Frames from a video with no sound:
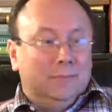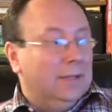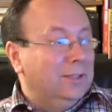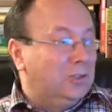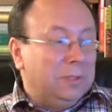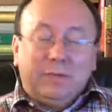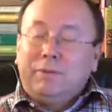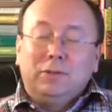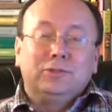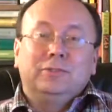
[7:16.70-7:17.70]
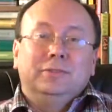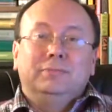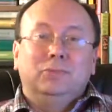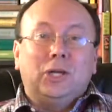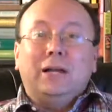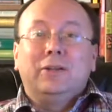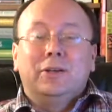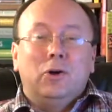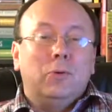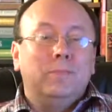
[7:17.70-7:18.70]
Elizabeth I's
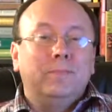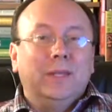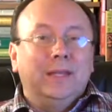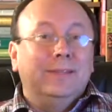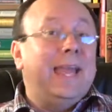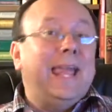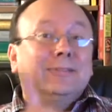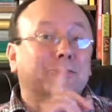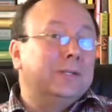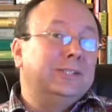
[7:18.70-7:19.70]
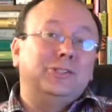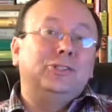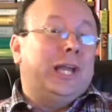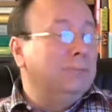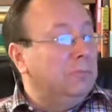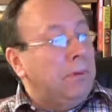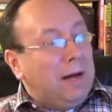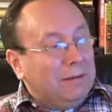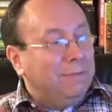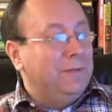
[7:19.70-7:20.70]
childhood home? The answer is the James
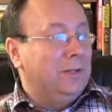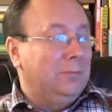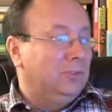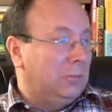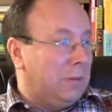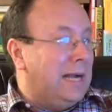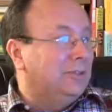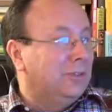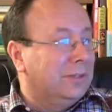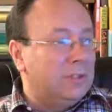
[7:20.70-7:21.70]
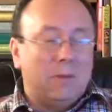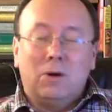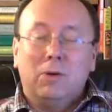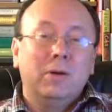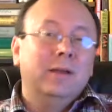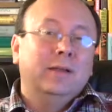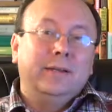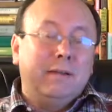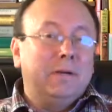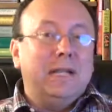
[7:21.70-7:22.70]
Bond film, surprisingly, Tomorrow
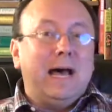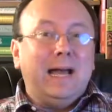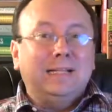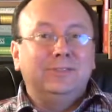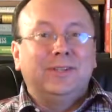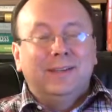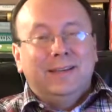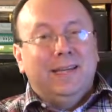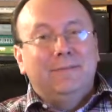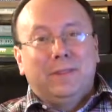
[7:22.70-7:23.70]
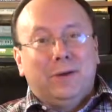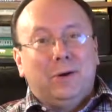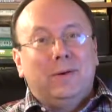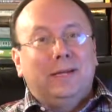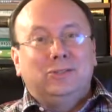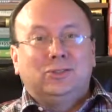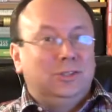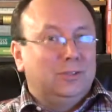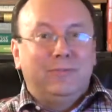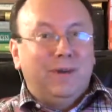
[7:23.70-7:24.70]
Never Dies, even though it's
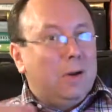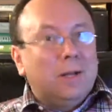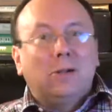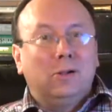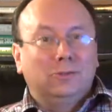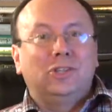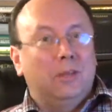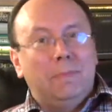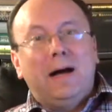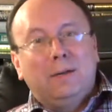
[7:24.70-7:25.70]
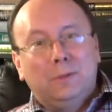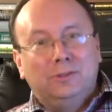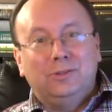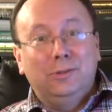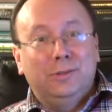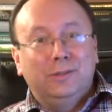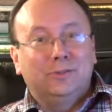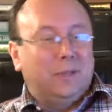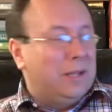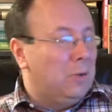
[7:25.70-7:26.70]
just very close to the Pinewood
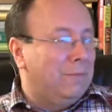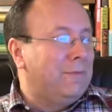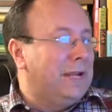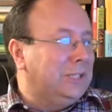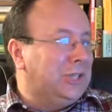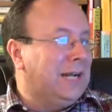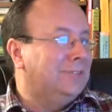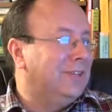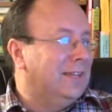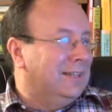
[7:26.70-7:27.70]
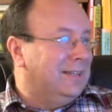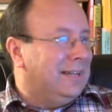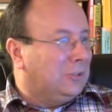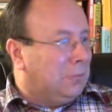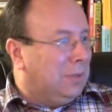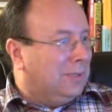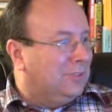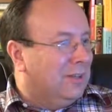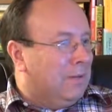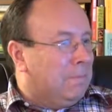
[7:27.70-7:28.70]
Studios where that whole franchise takes
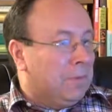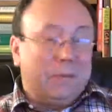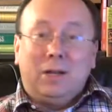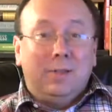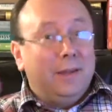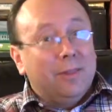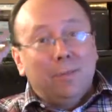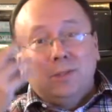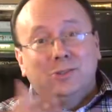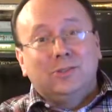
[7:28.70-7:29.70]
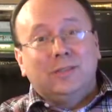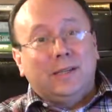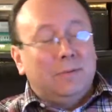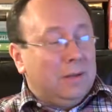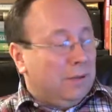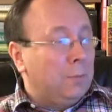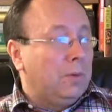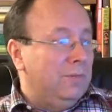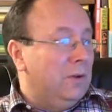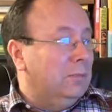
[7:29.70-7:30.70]
place. But all the other ones were
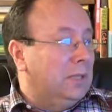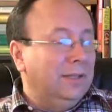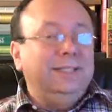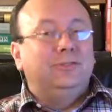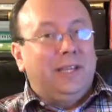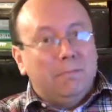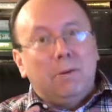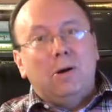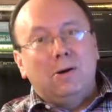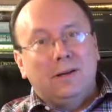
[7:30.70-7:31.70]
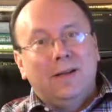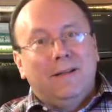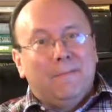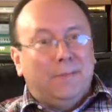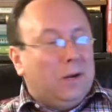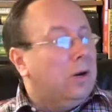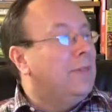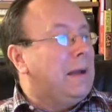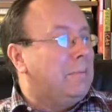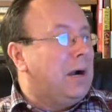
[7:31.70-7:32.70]
filmed at least in part there on
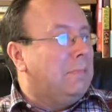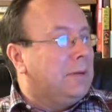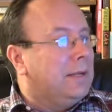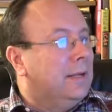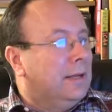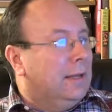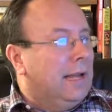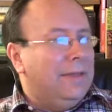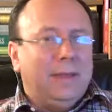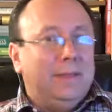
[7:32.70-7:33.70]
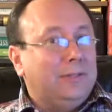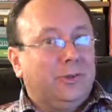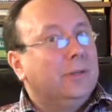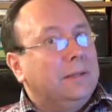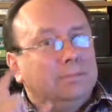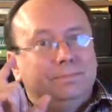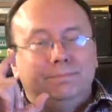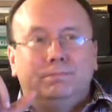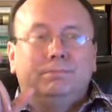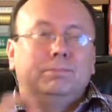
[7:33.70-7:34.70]
that property. And that's only
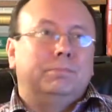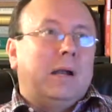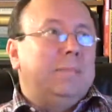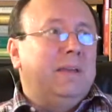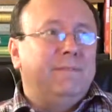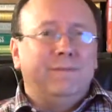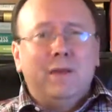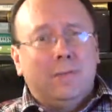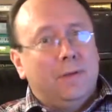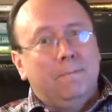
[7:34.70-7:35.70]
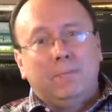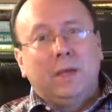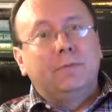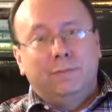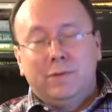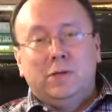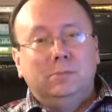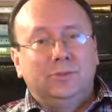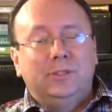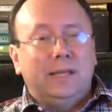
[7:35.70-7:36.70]
probably a fifth of the
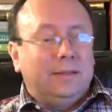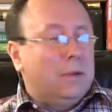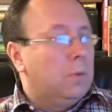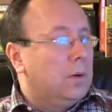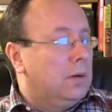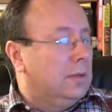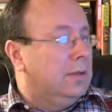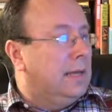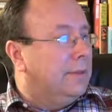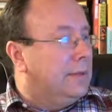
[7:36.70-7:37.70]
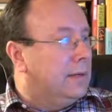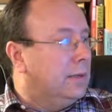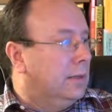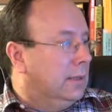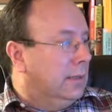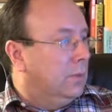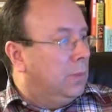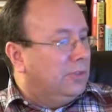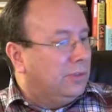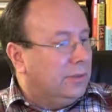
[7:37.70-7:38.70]
films that were done there in
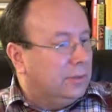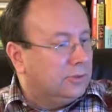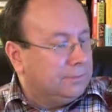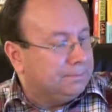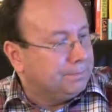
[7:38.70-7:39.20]
recent years.